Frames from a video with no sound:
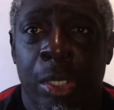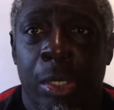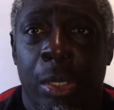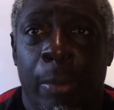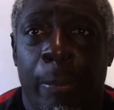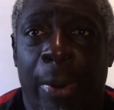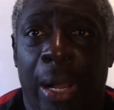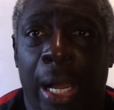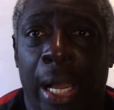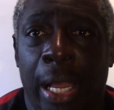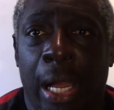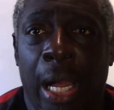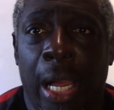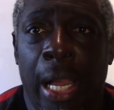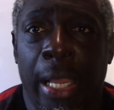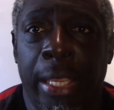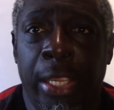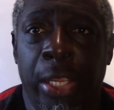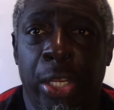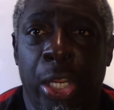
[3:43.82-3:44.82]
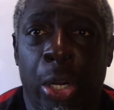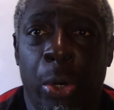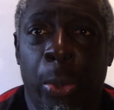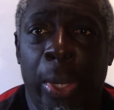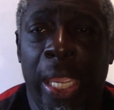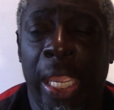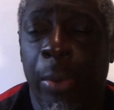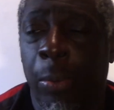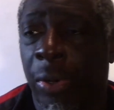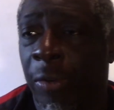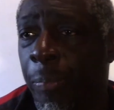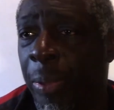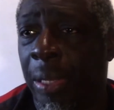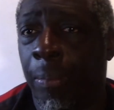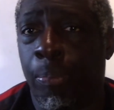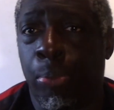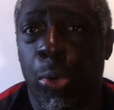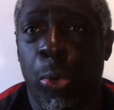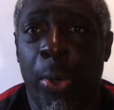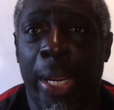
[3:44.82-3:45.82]
but he would have been
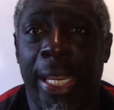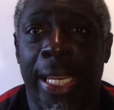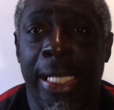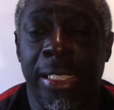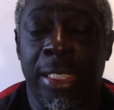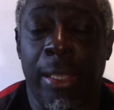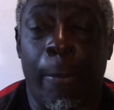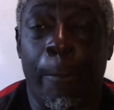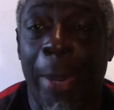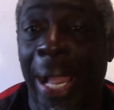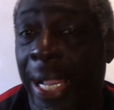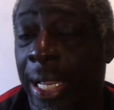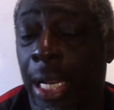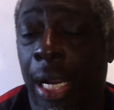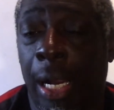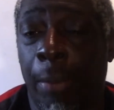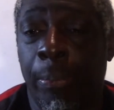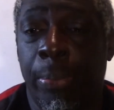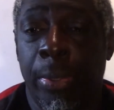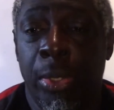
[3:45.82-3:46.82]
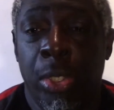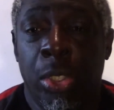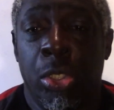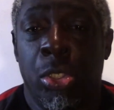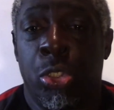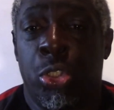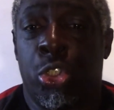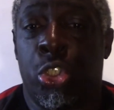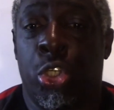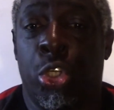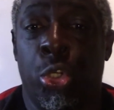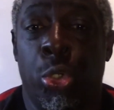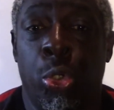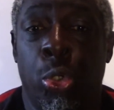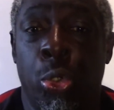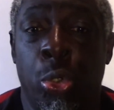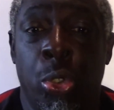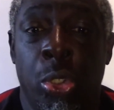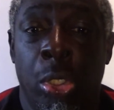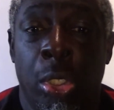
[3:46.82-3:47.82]
brought in as a backup
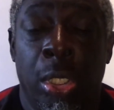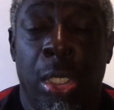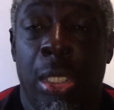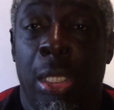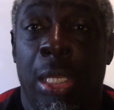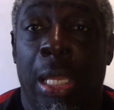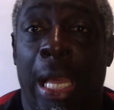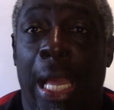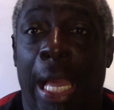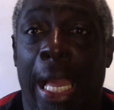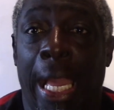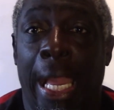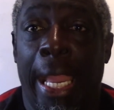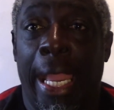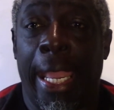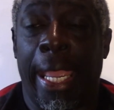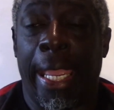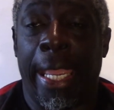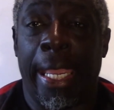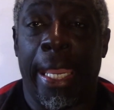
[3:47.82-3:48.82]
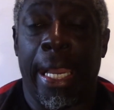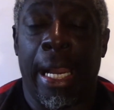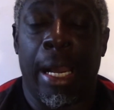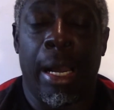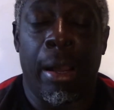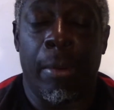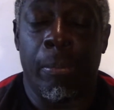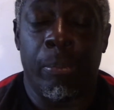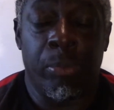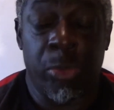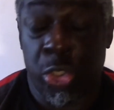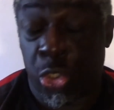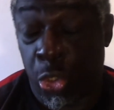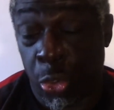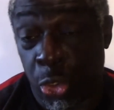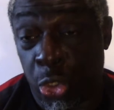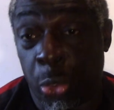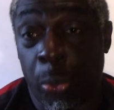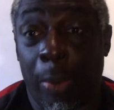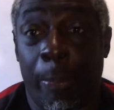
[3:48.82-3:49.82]
to a
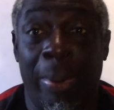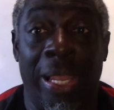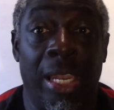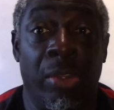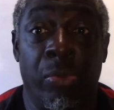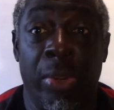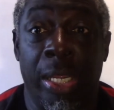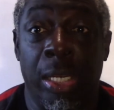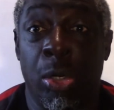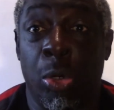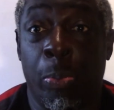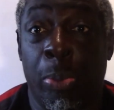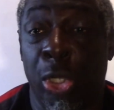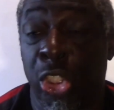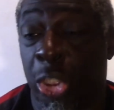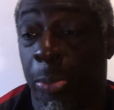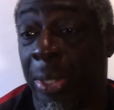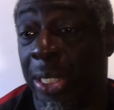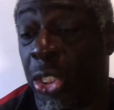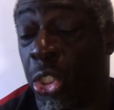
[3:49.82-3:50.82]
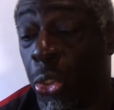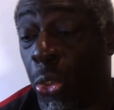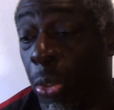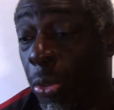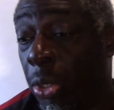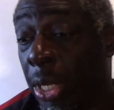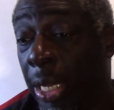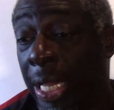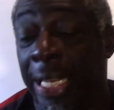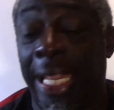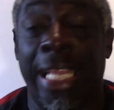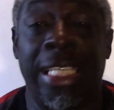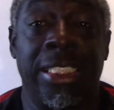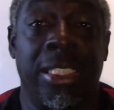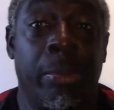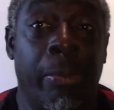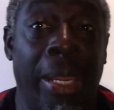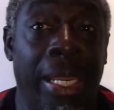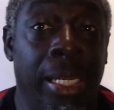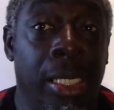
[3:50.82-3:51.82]
Bellerin or possibly to an
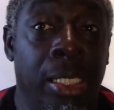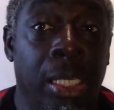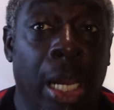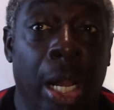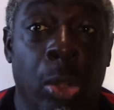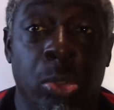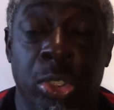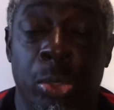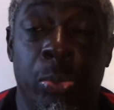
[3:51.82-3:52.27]
Ainsley Maitland-Niles.